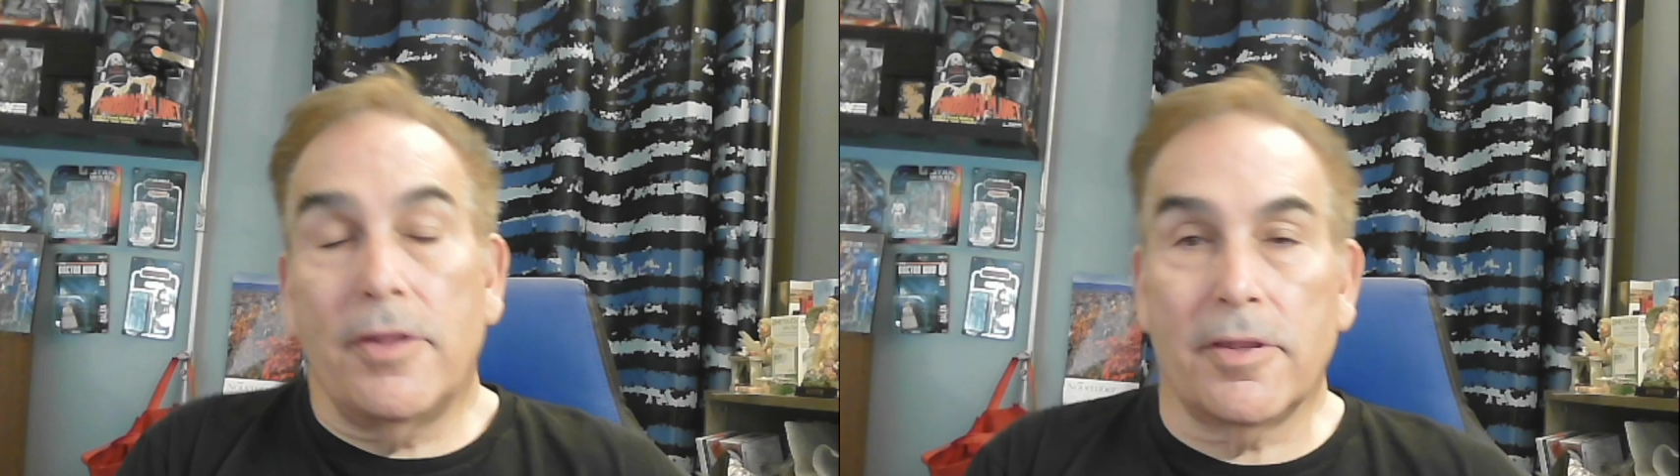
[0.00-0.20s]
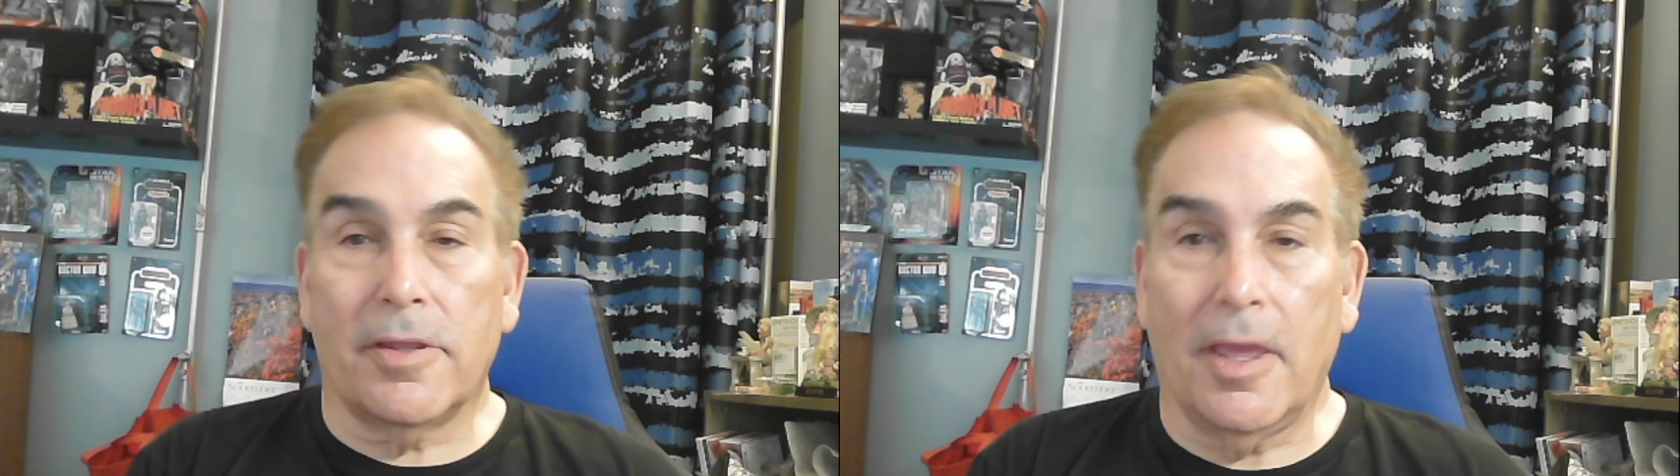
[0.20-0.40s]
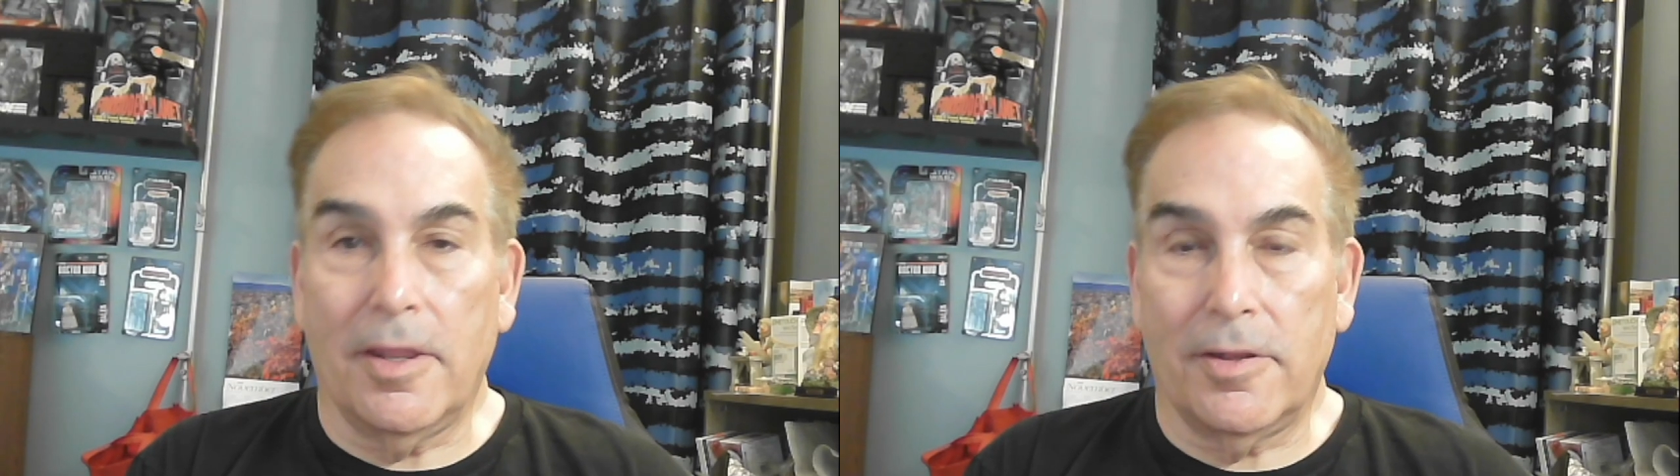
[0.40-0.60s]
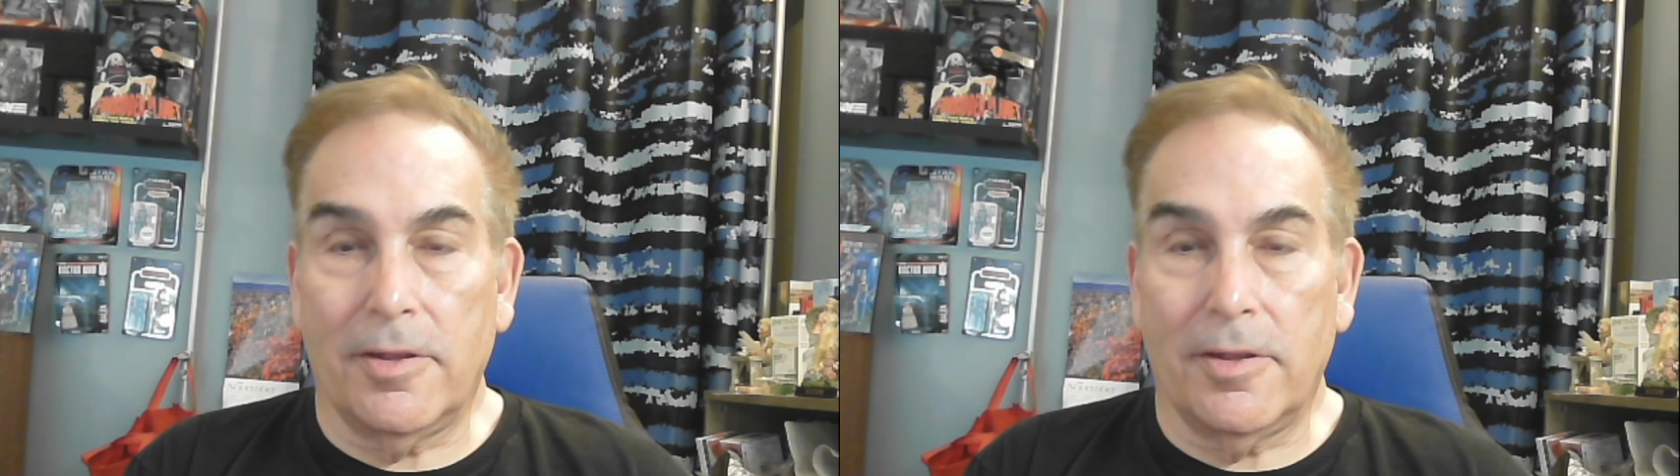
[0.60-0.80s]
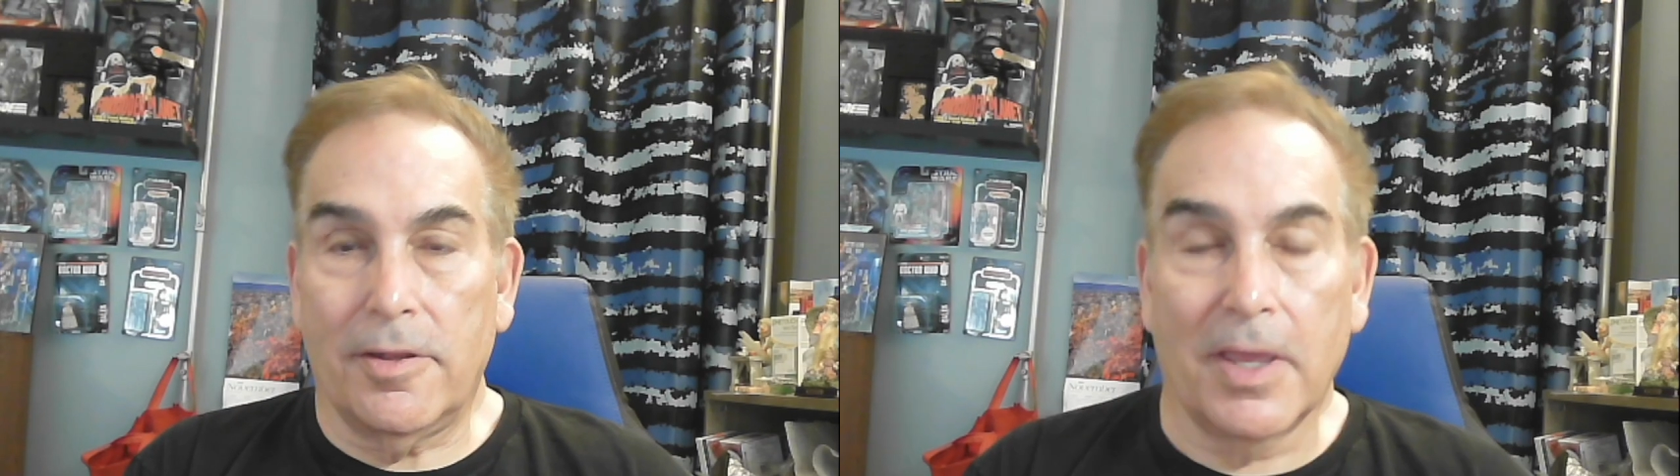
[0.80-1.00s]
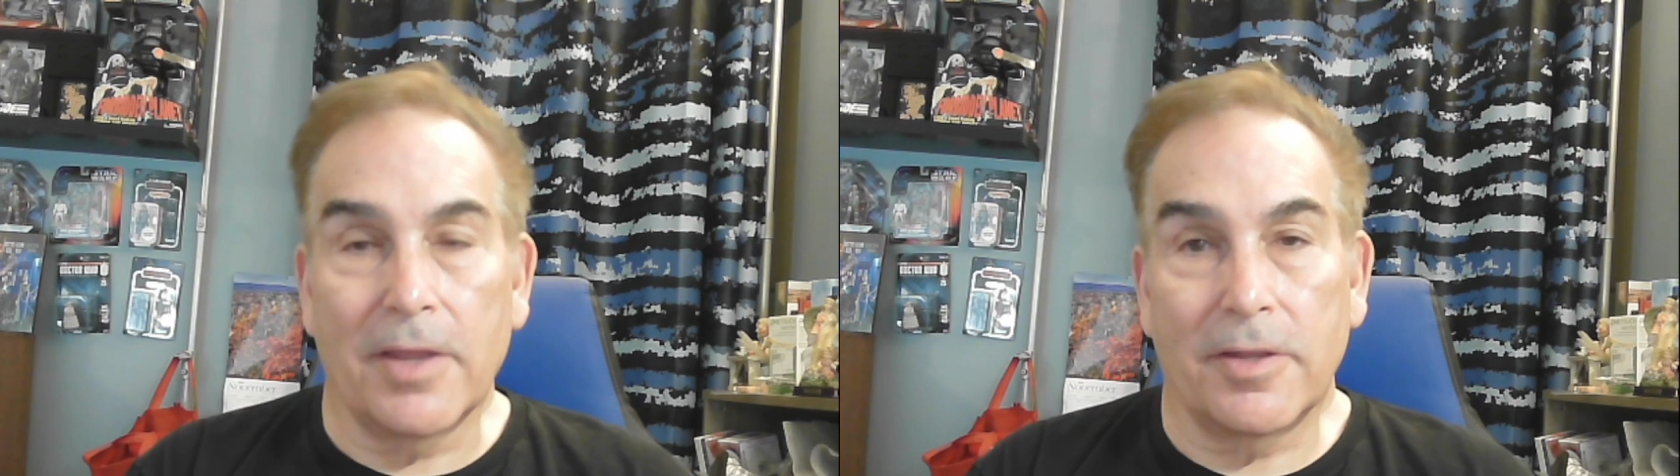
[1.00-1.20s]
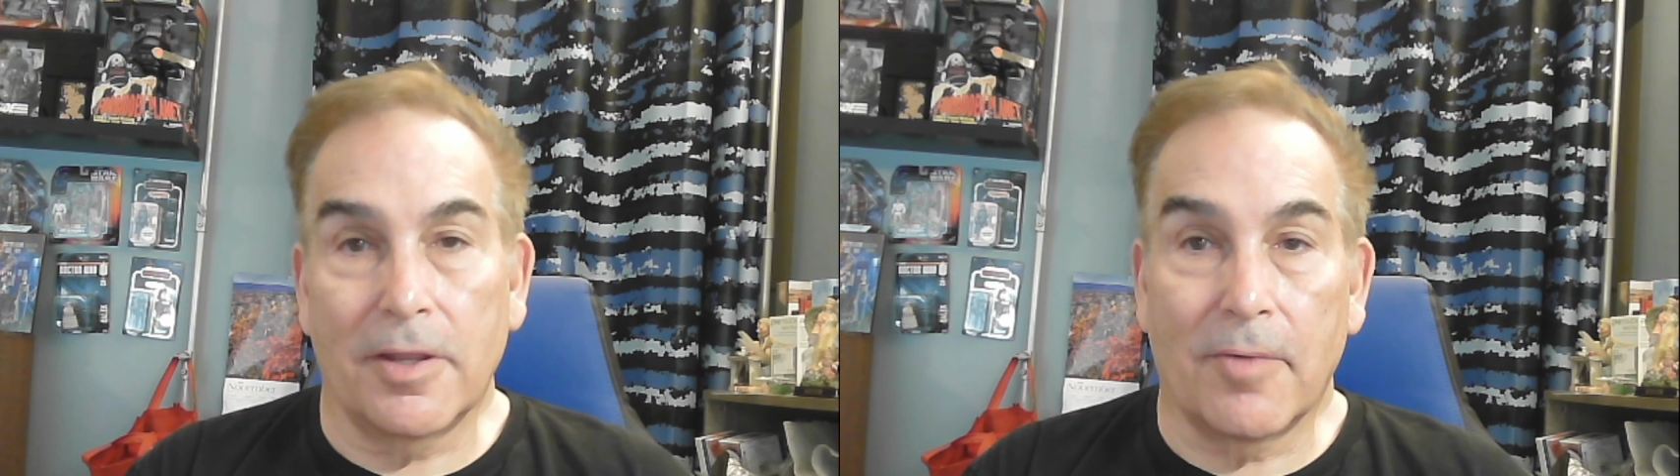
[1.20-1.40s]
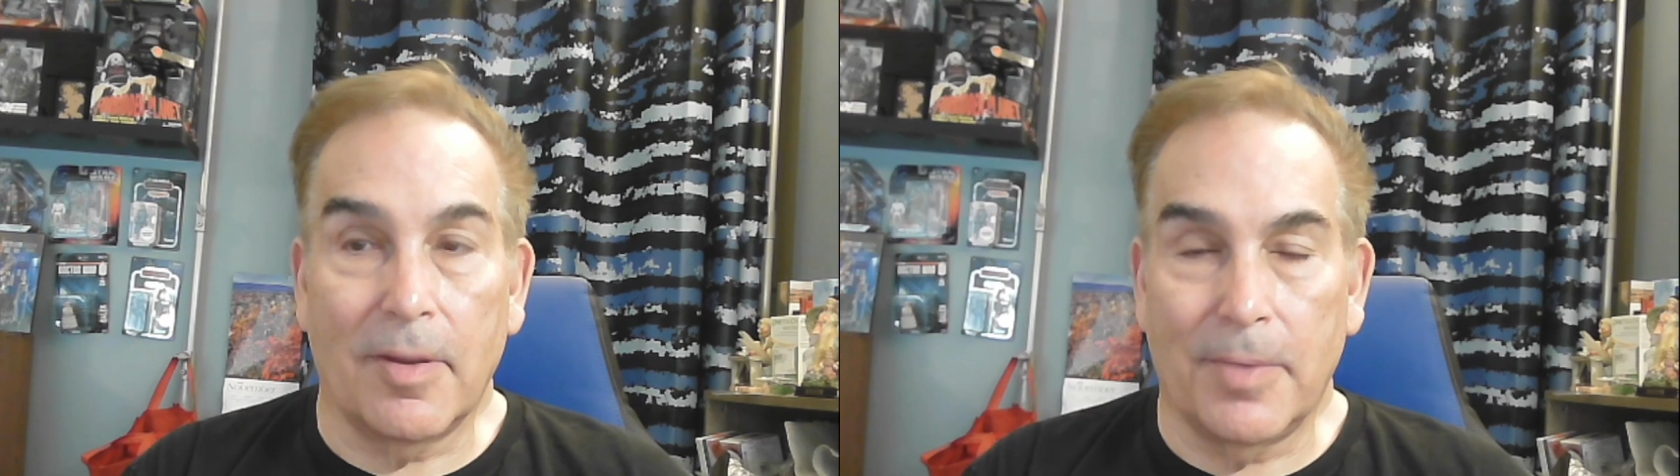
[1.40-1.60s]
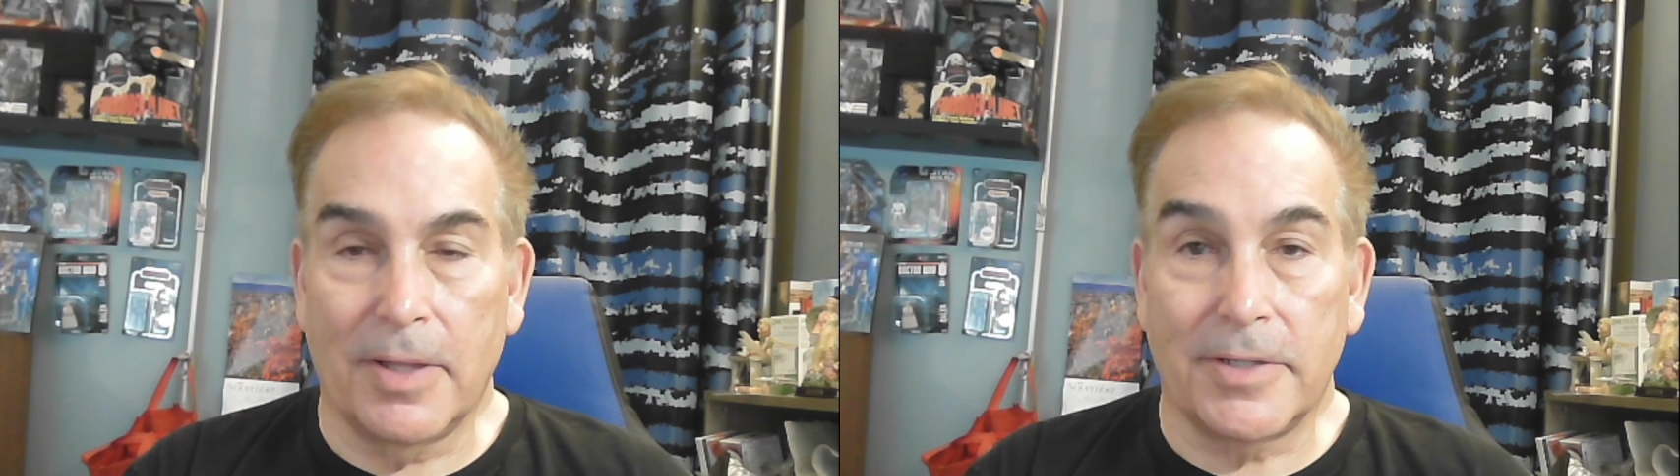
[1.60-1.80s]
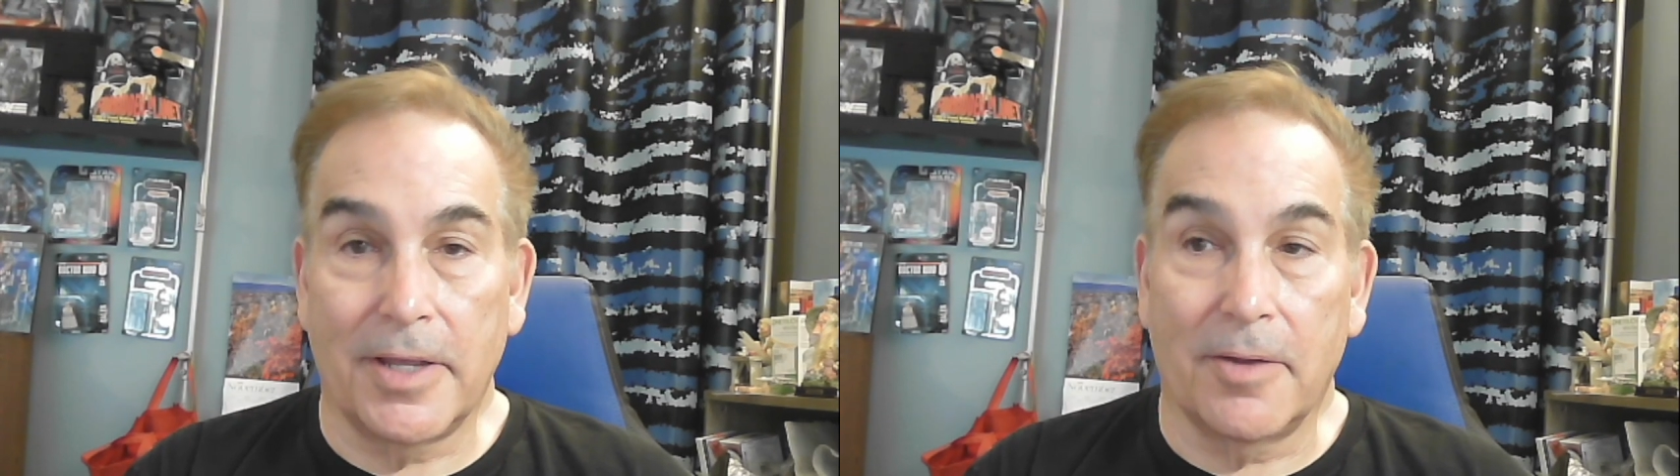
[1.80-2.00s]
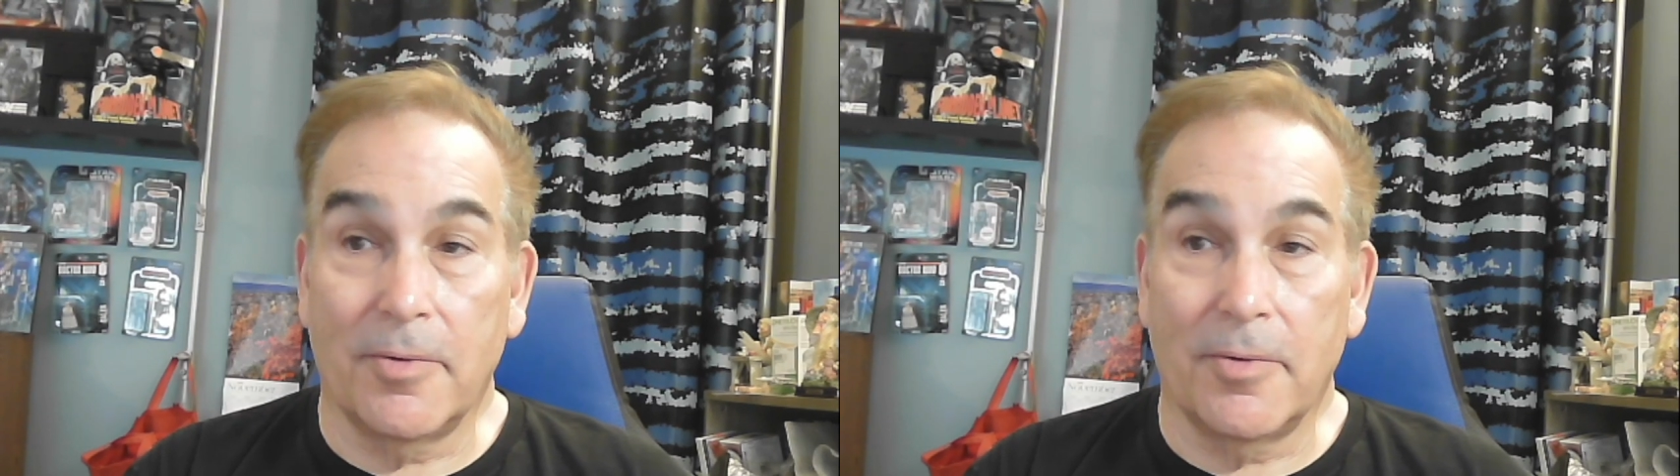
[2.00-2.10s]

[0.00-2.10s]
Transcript: This is KC from KC Grandpa Tech,